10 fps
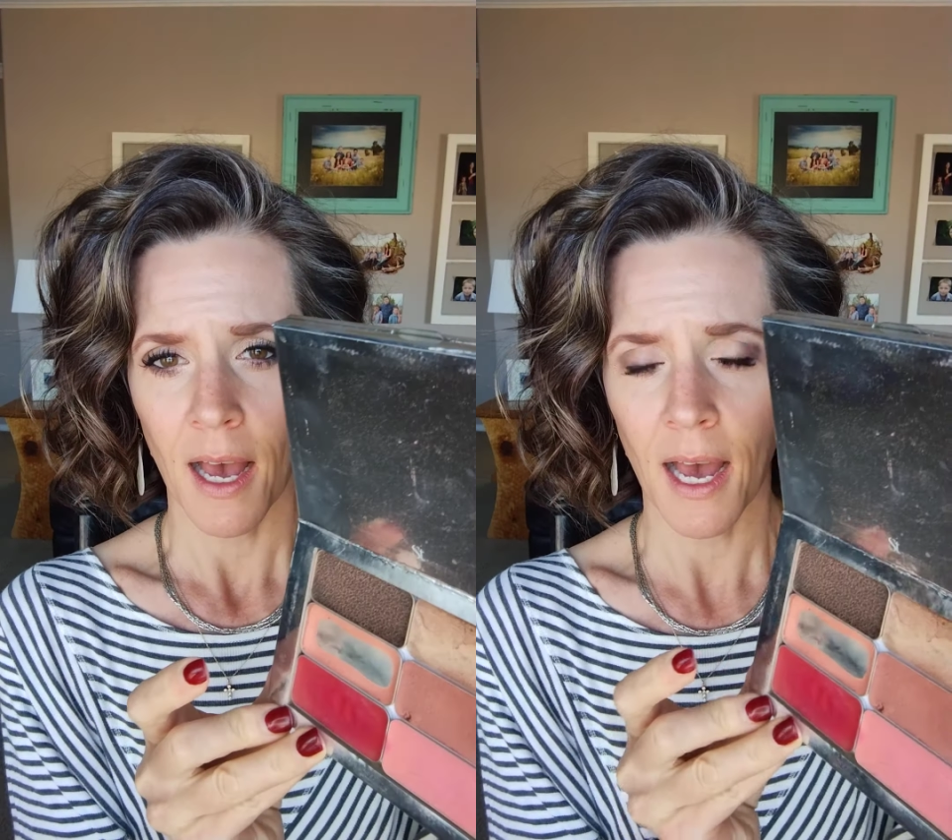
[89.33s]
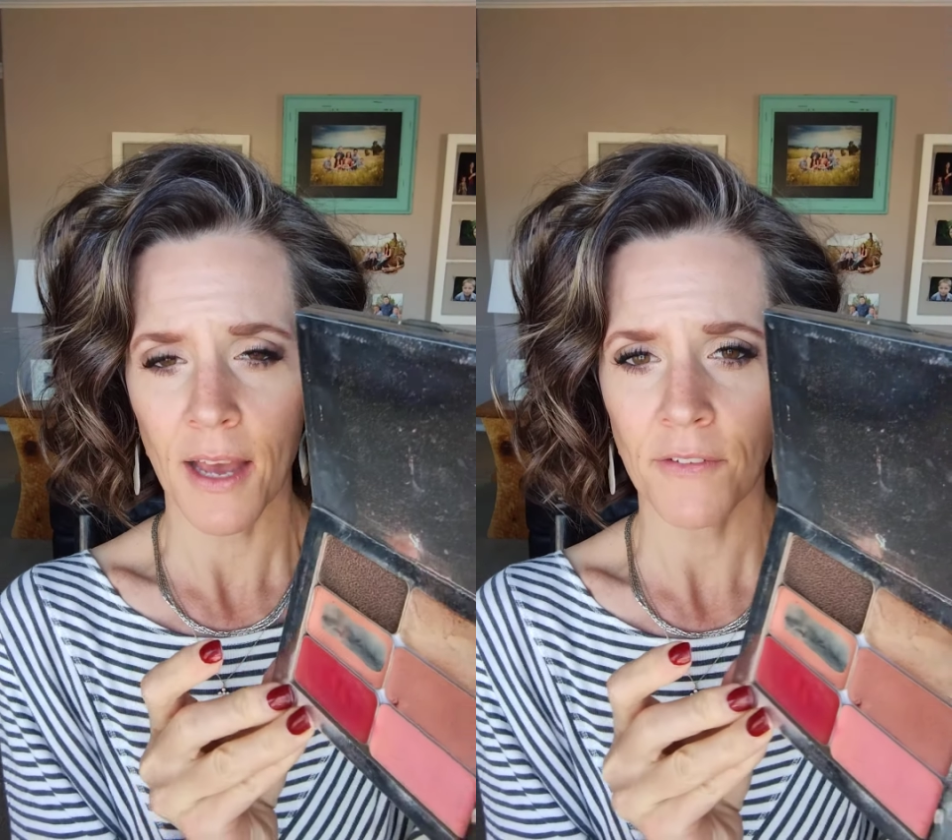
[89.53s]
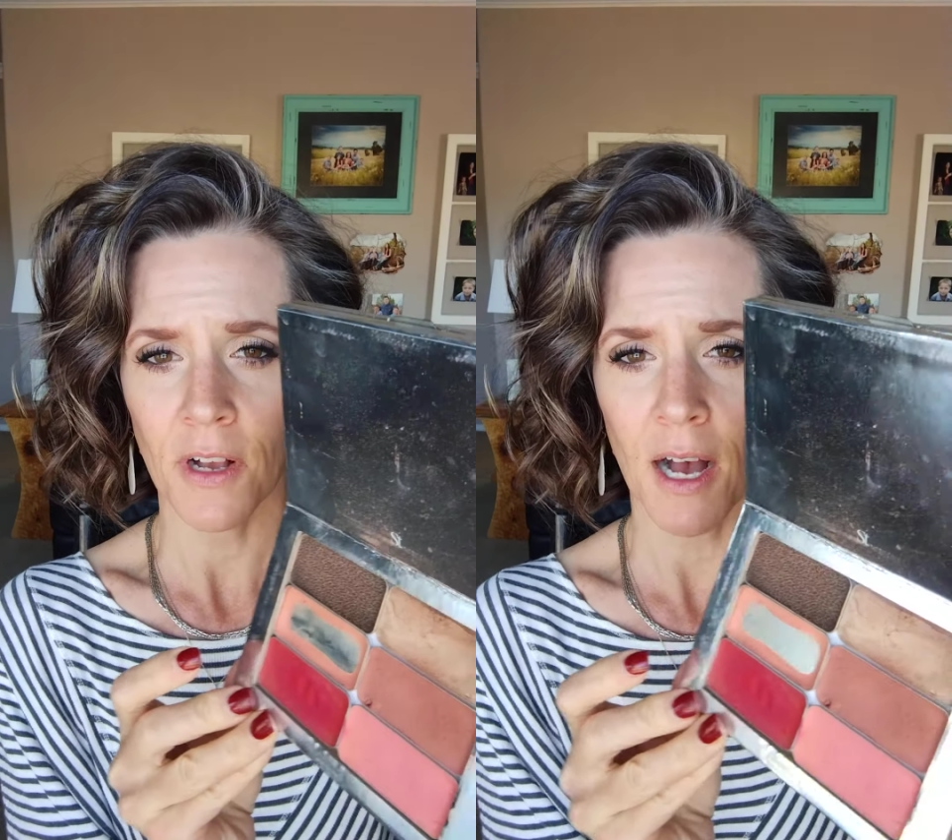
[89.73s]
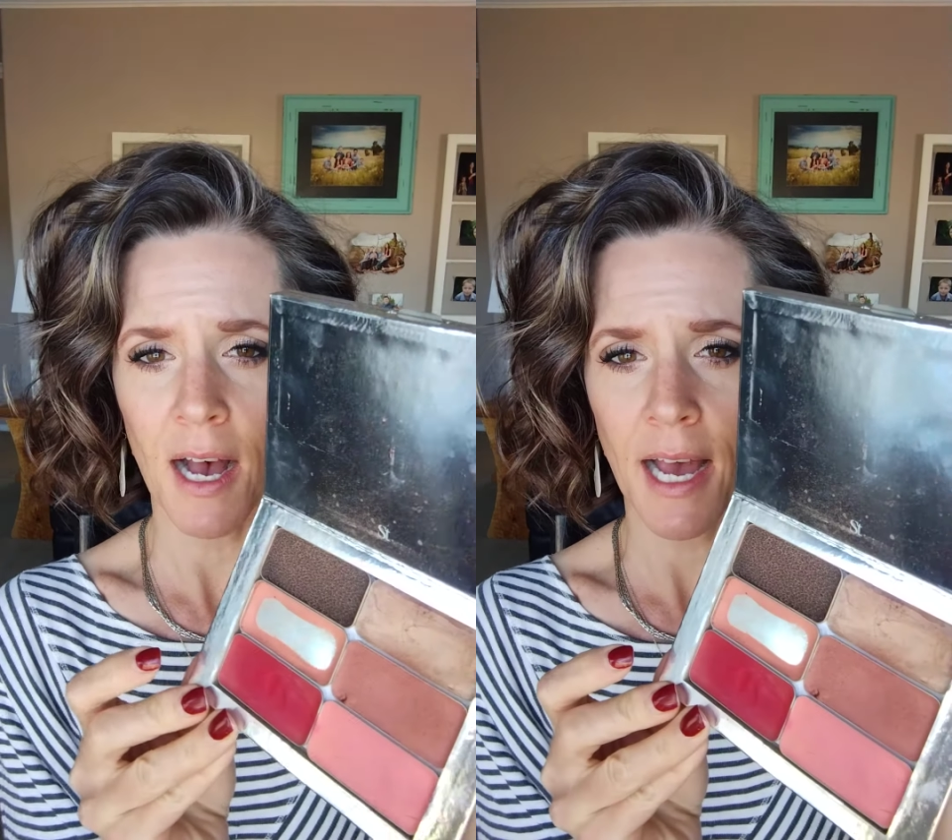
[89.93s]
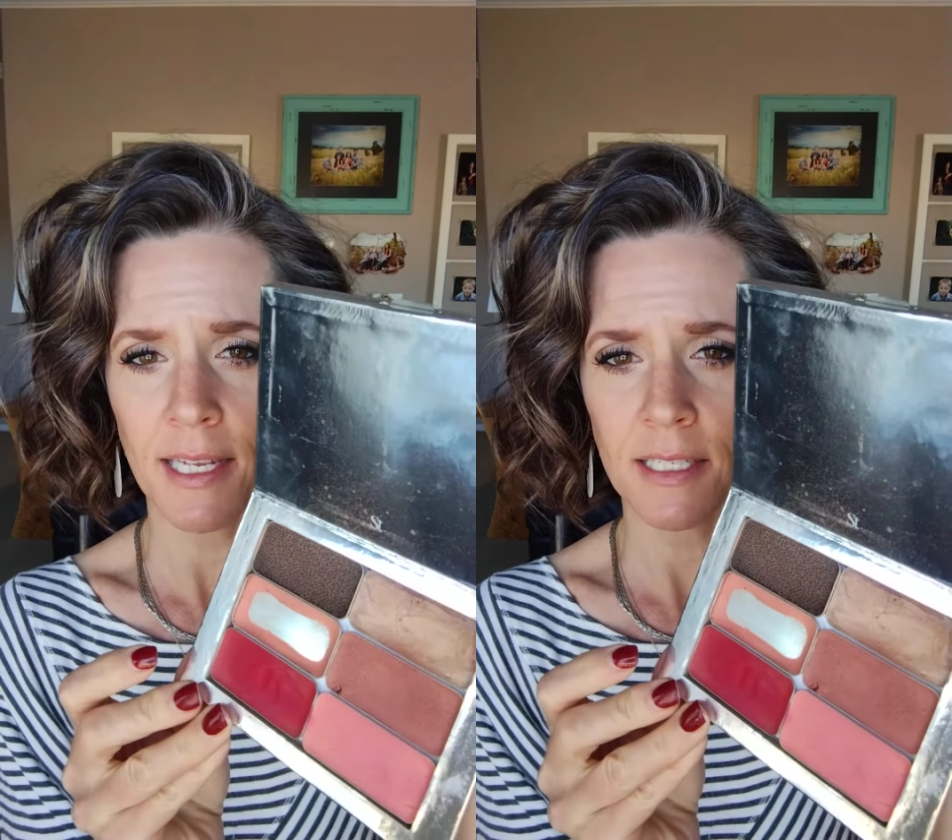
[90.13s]
I've
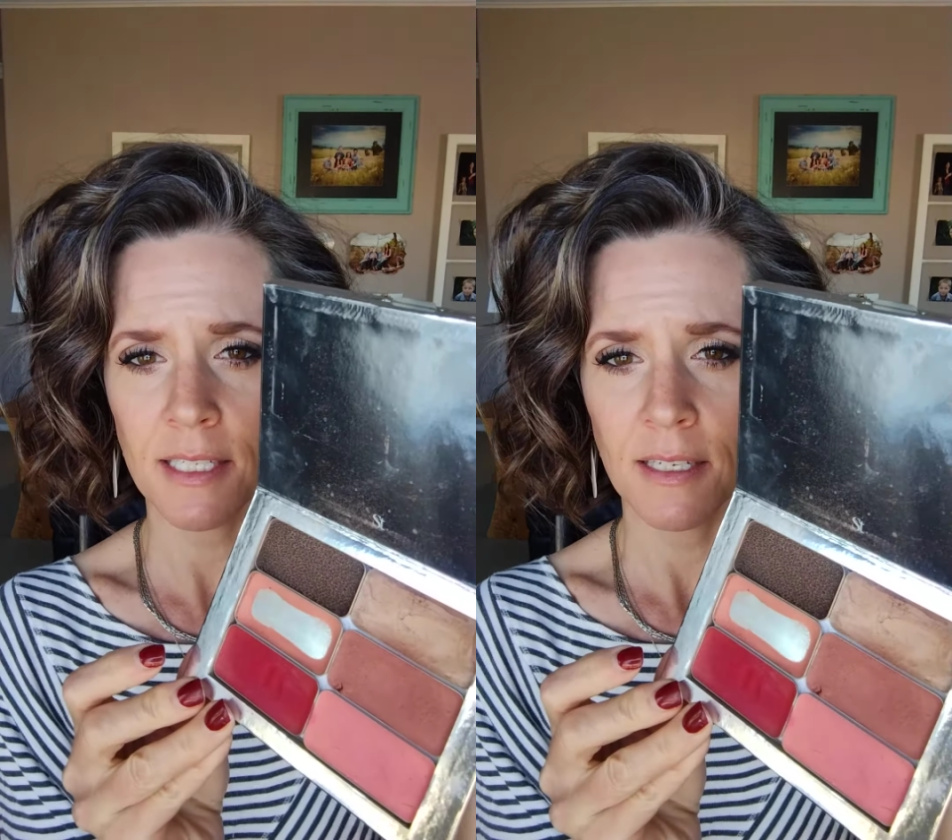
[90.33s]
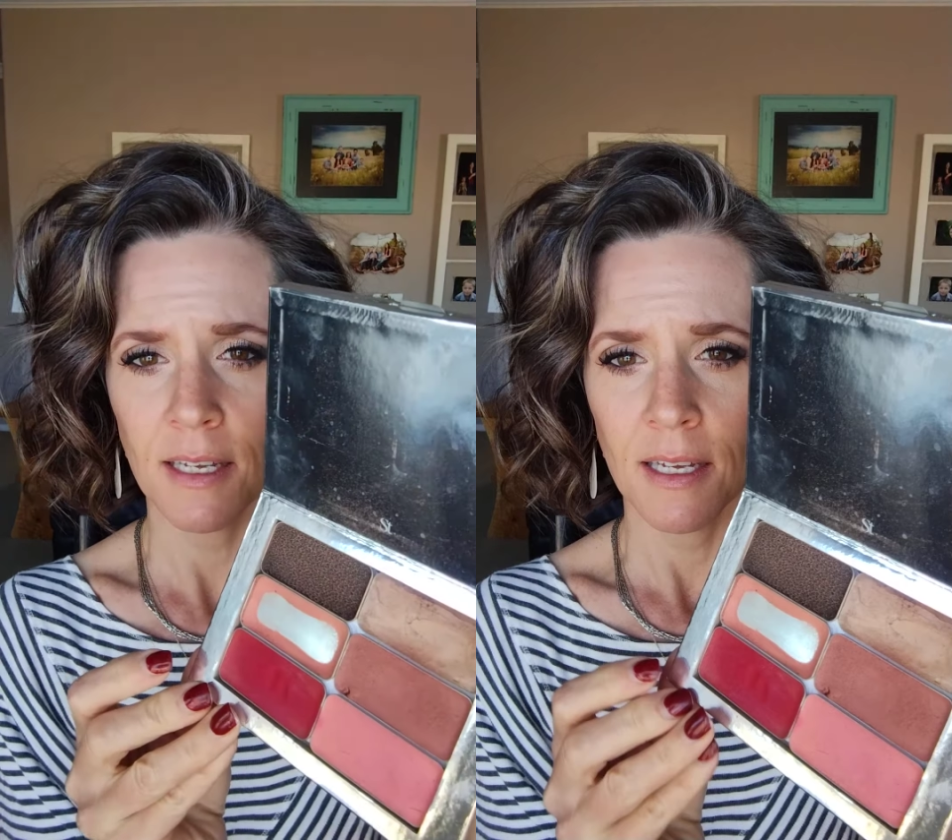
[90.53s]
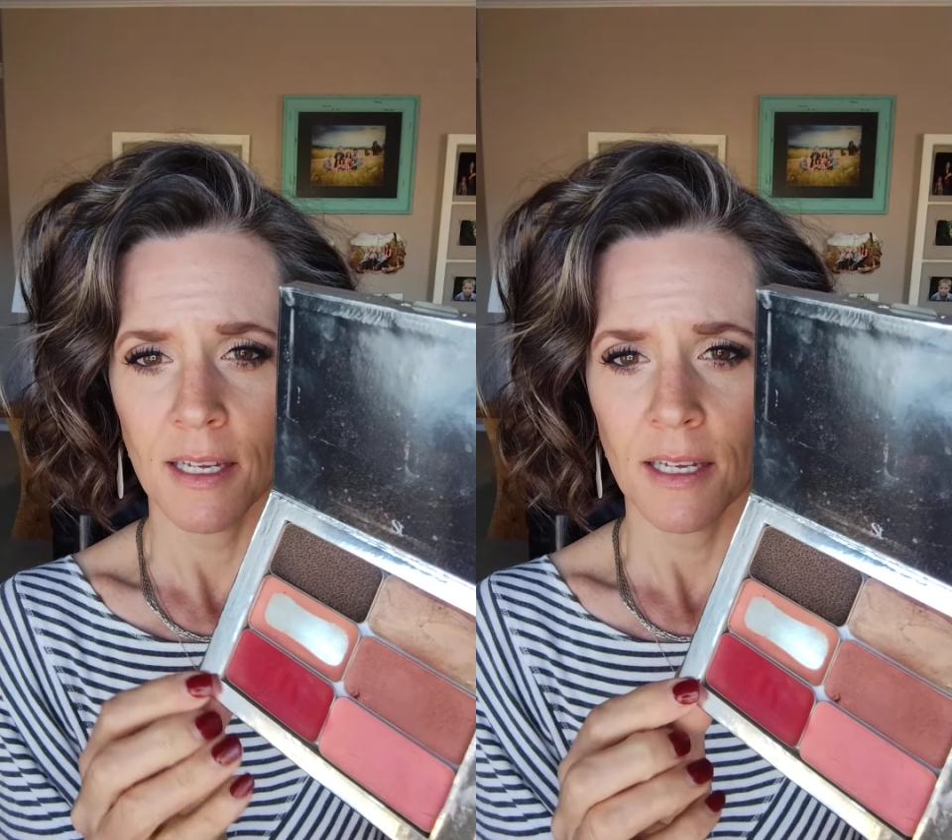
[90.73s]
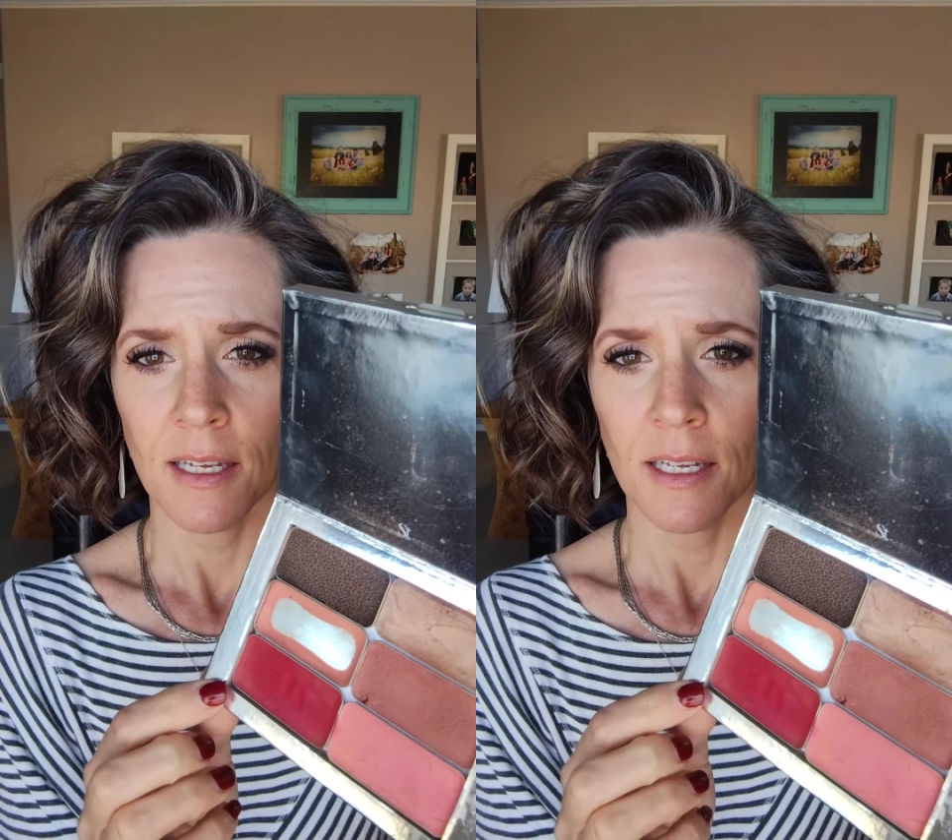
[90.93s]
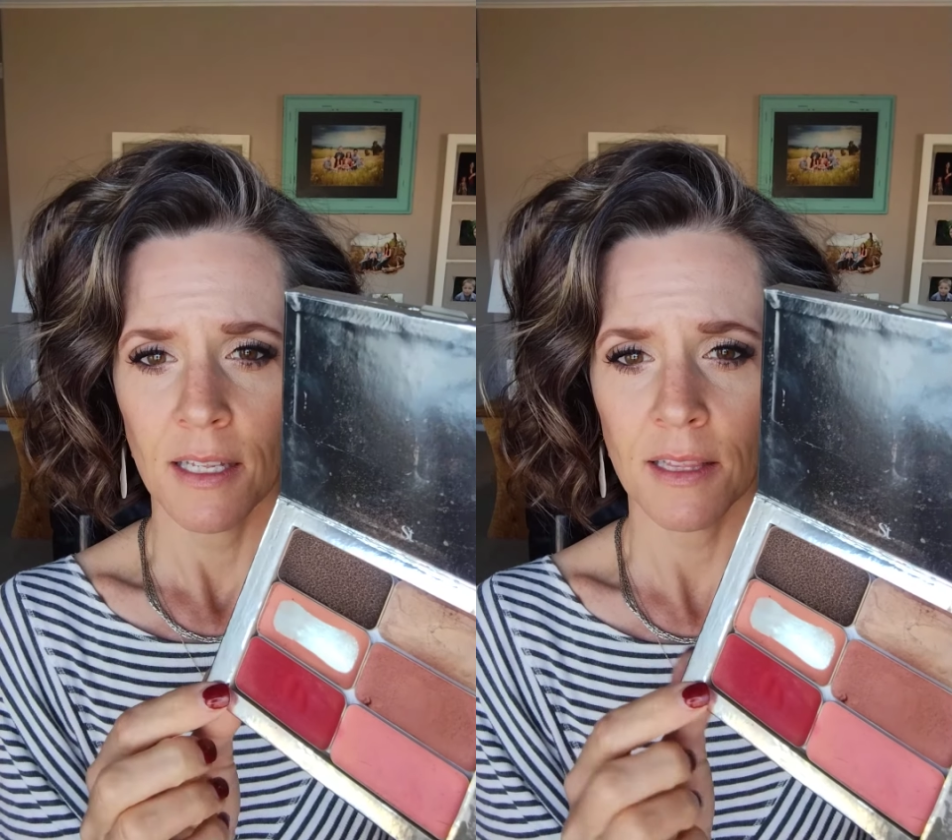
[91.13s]
got
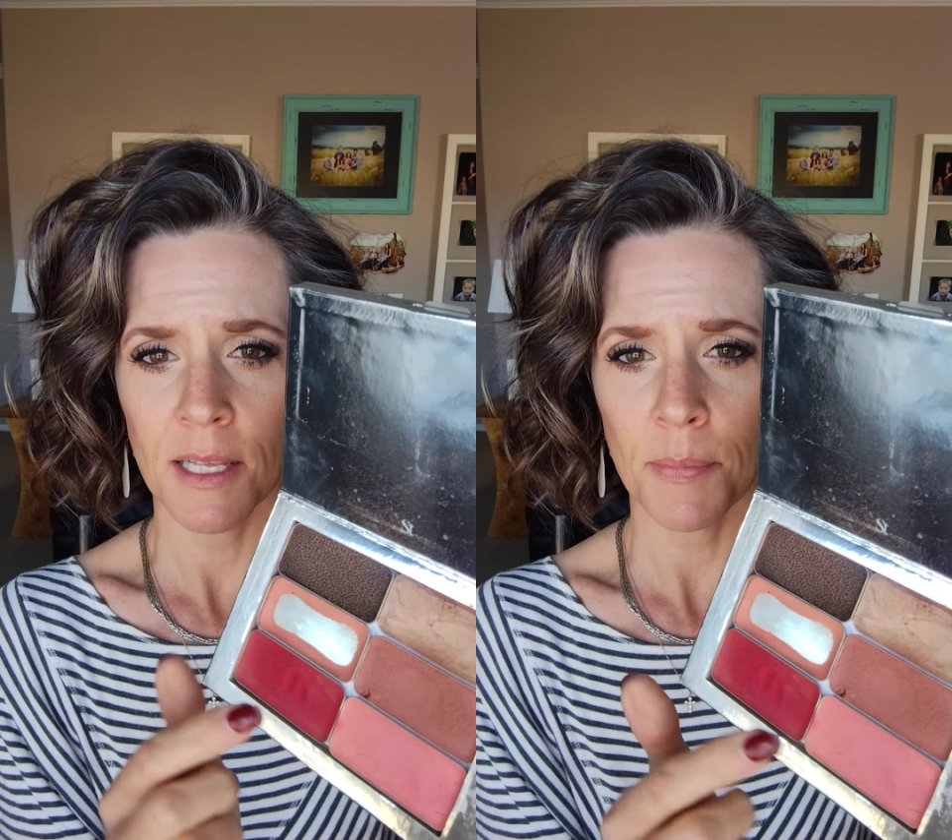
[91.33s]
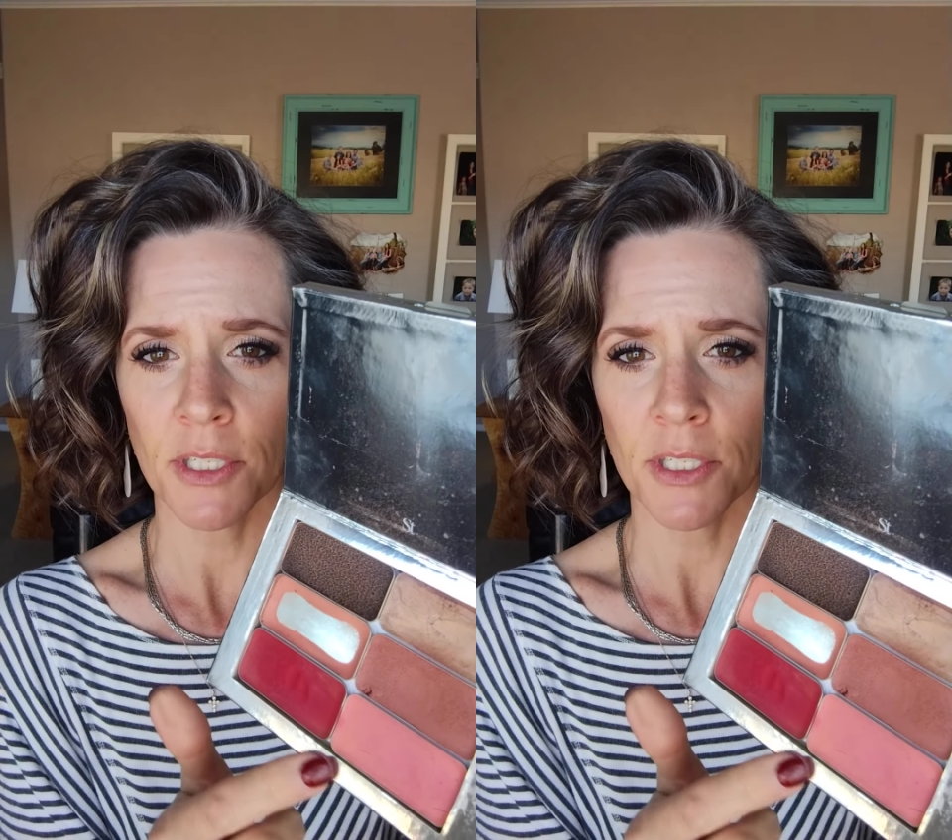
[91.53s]
lip